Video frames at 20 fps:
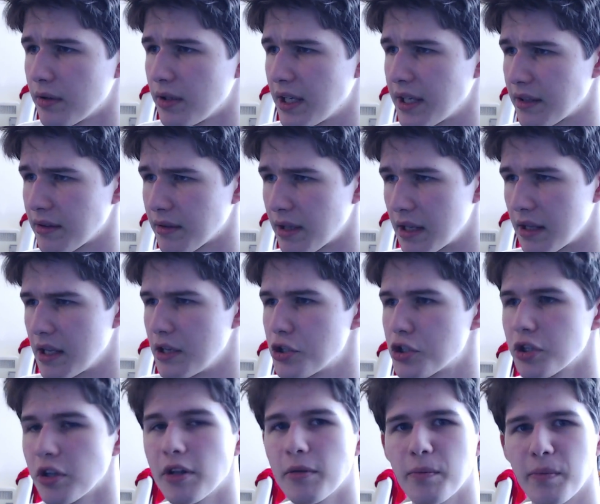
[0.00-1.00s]
Like, he
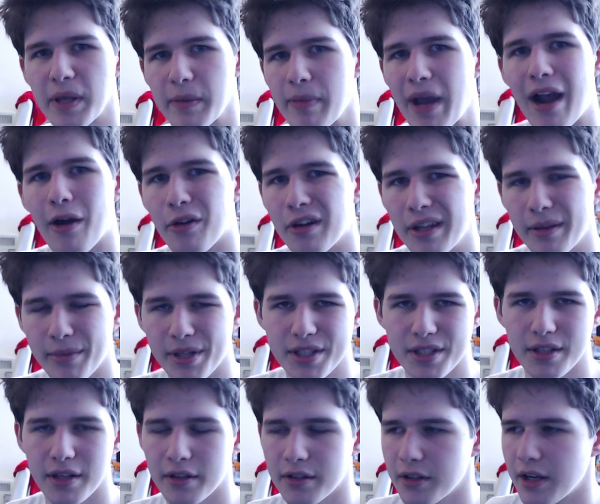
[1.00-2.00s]
shouldn't be power
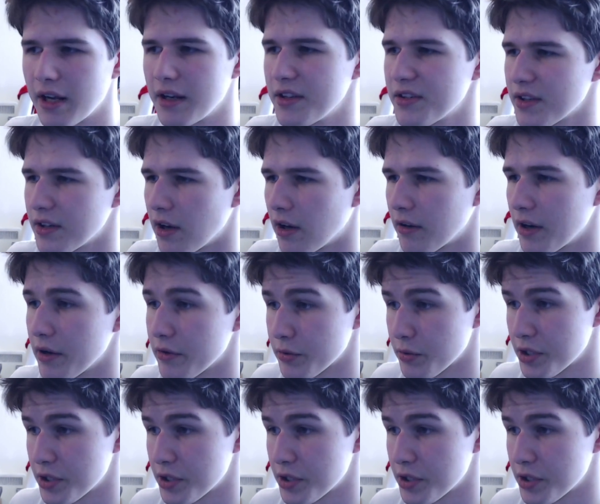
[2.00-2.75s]
limited under any scenarios,